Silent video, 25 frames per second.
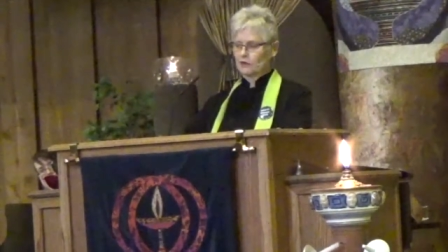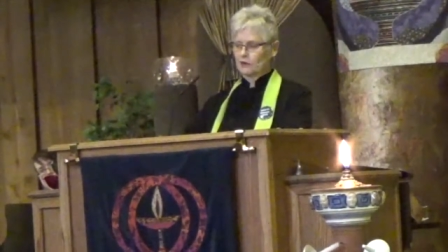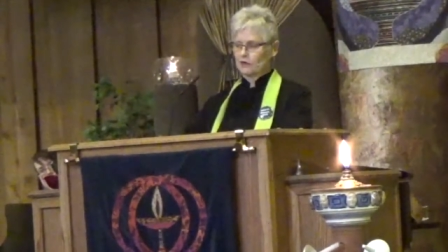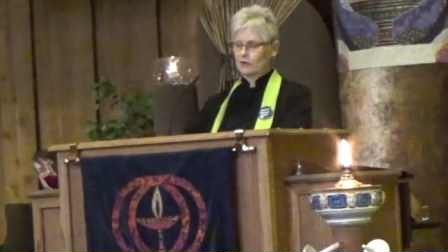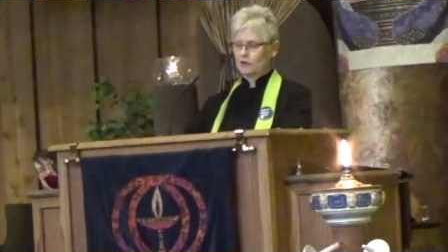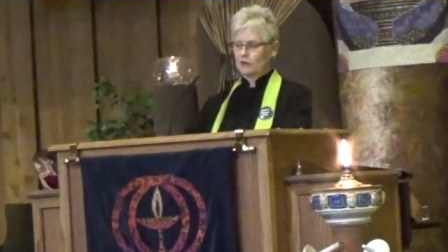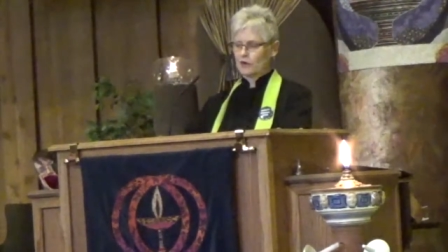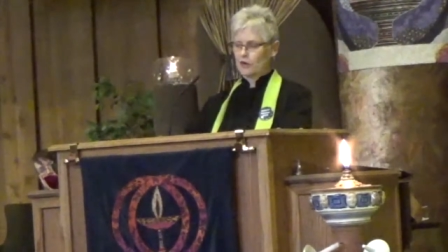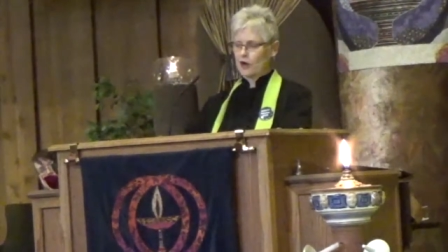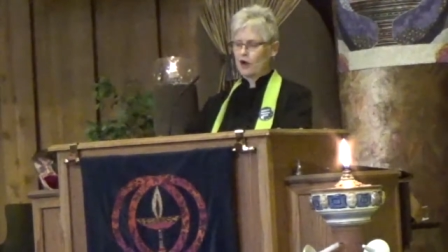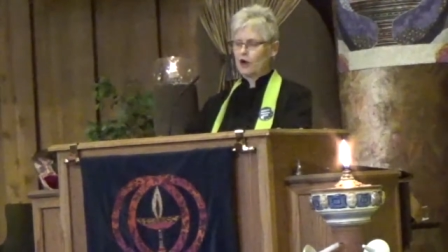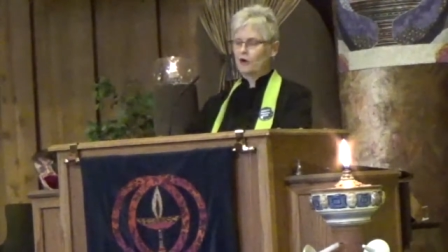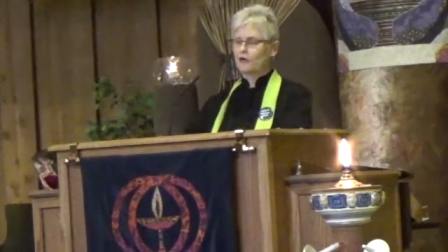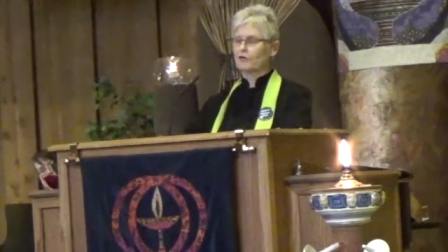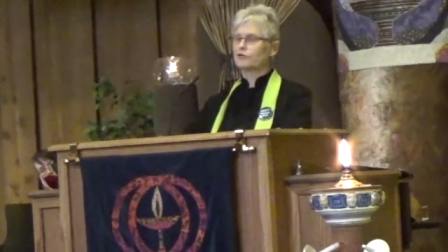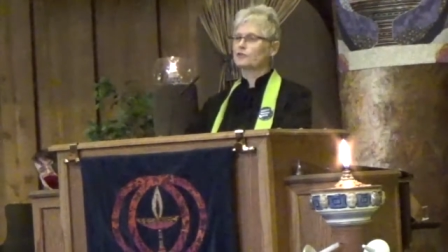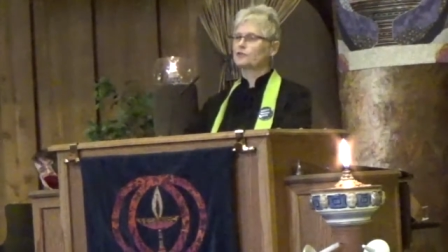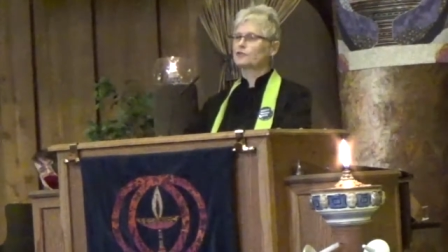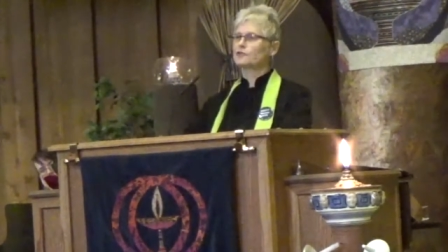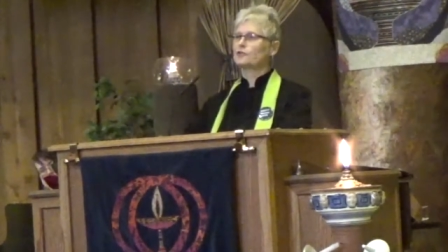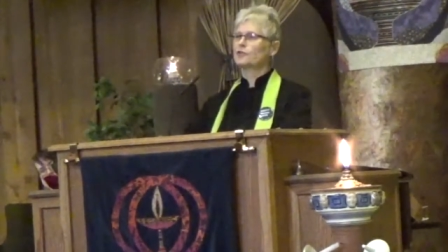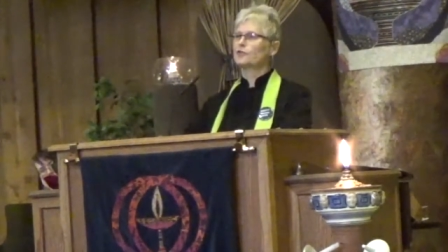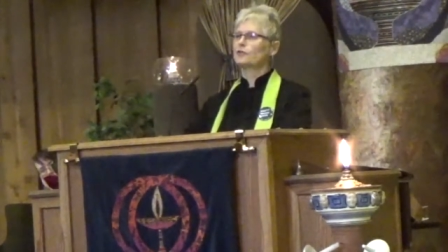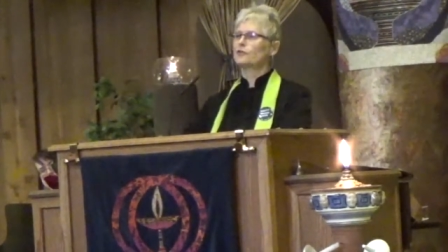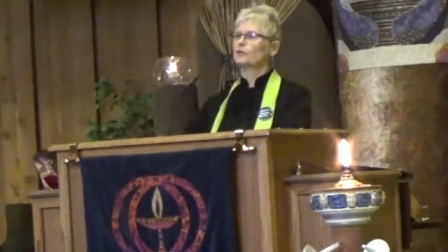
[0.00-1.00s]
her
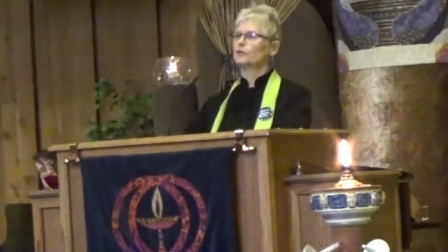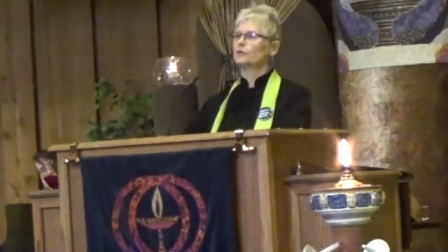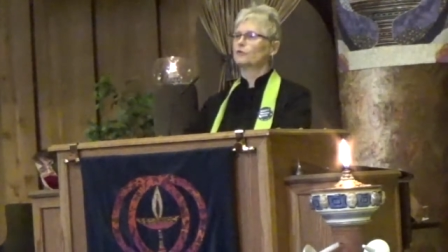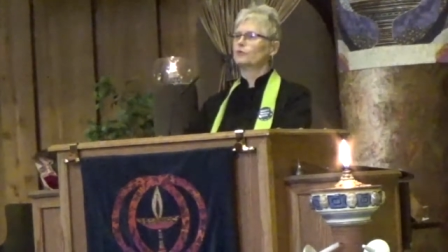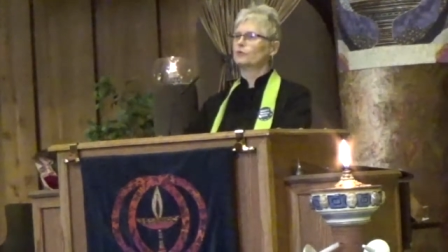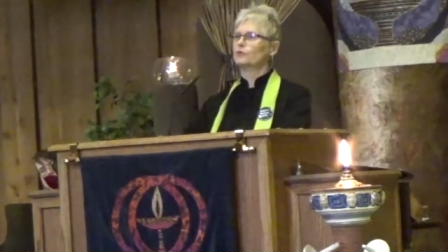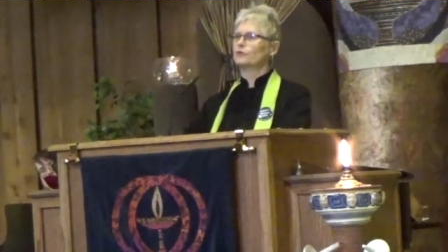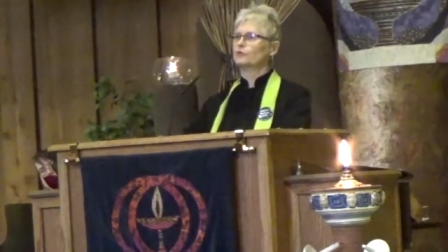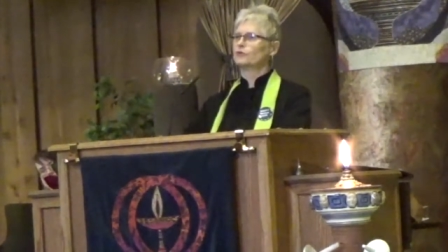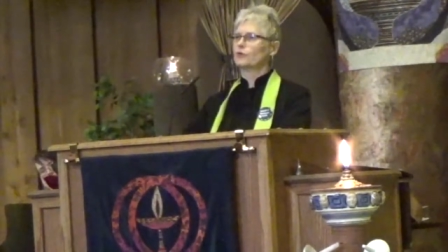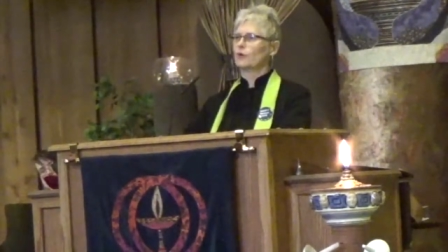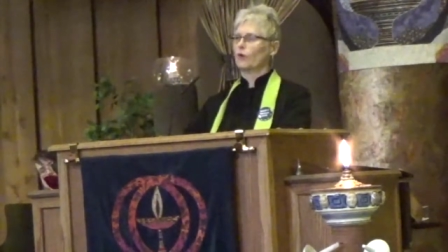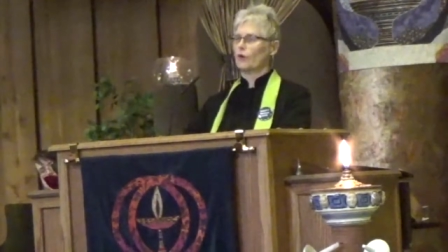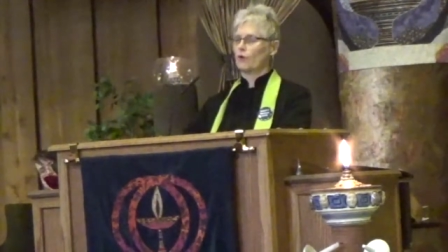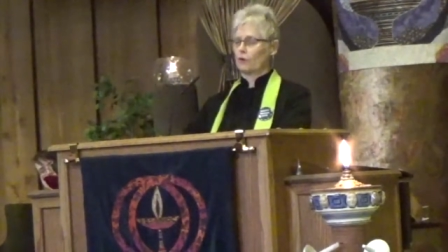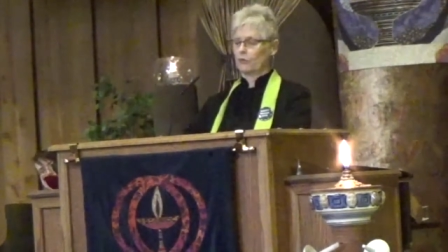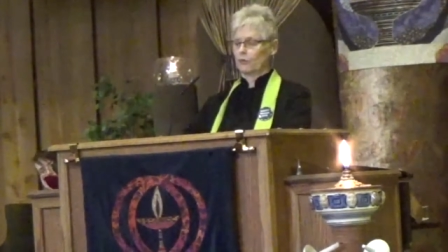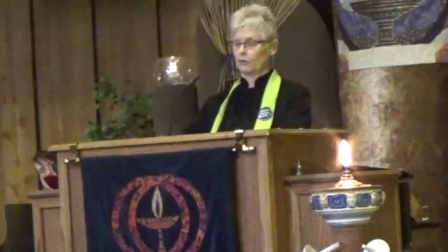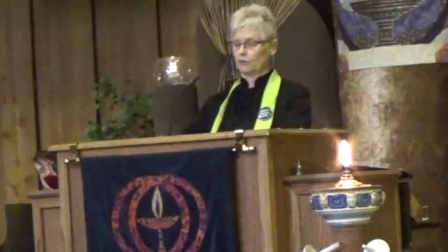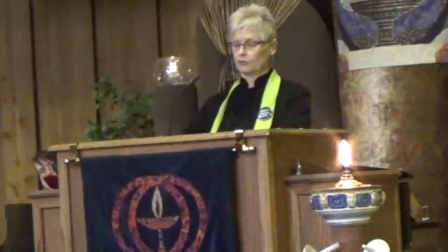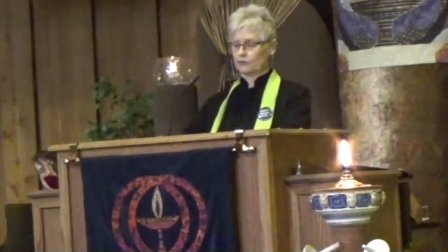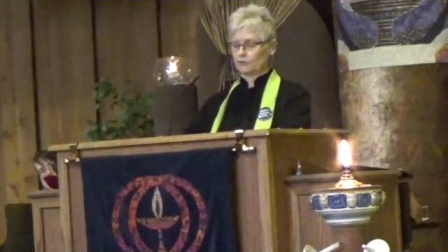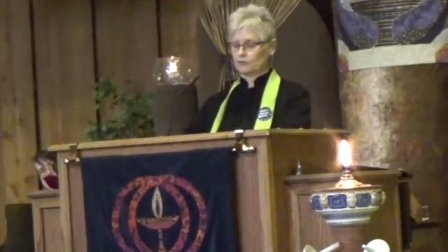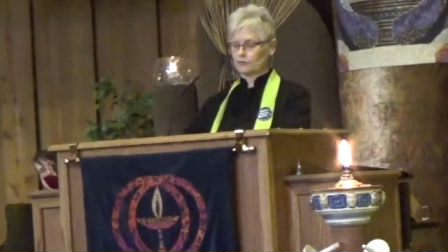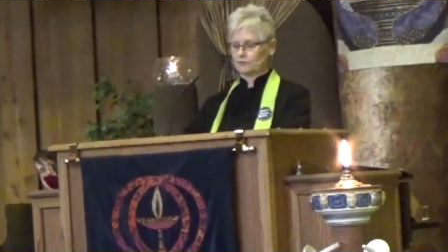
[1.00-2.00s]
hardest hue to
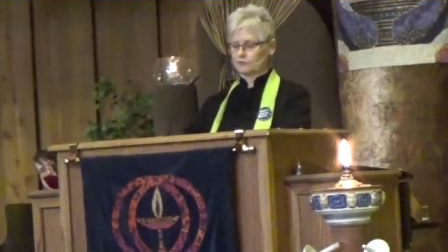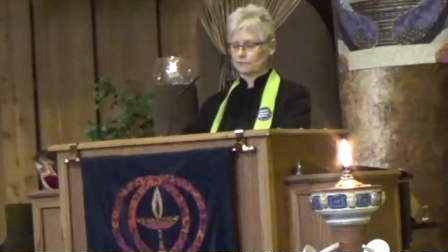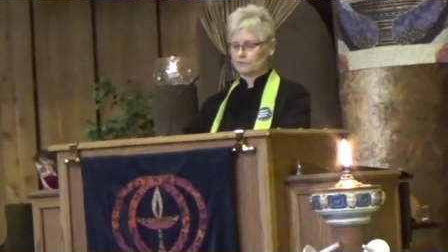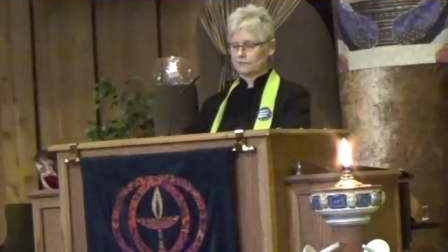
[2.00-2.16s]
hold.